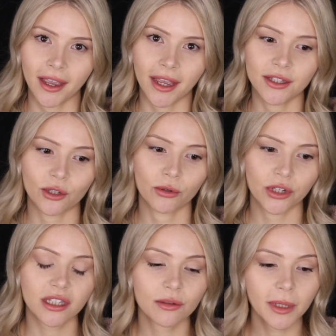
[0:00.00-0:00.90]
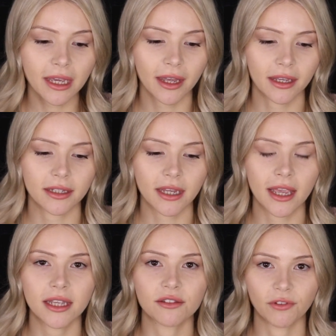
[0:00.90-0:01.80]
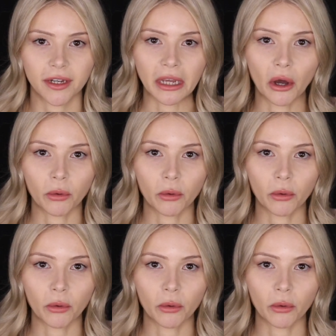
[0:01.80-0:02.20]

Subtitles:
And so just because his video